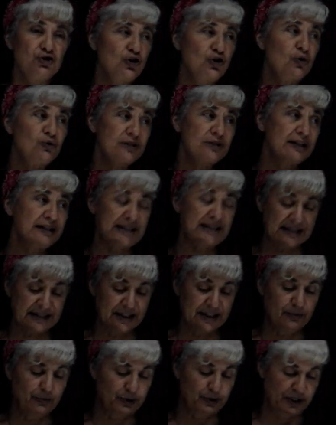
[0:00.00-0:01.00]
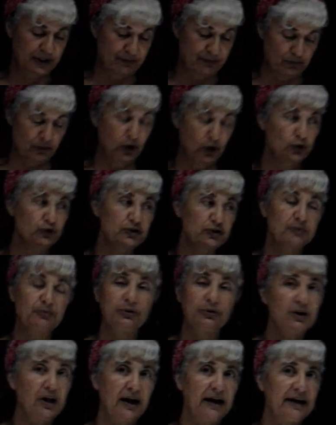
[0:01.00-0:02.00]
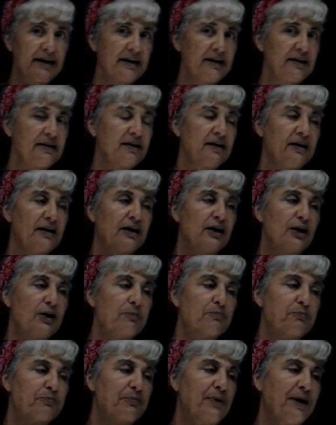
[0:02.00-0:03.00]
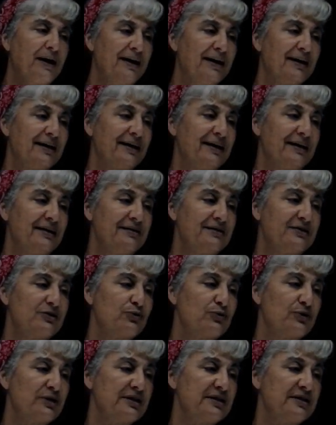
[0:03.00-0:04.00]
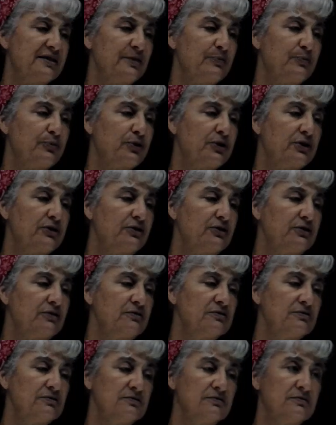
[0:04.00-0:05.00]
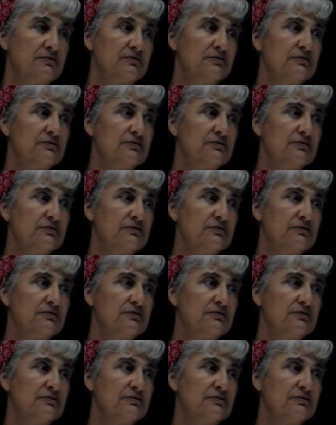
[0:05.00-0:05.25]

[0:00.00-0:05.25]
don't I simply multiply by its reciprocal?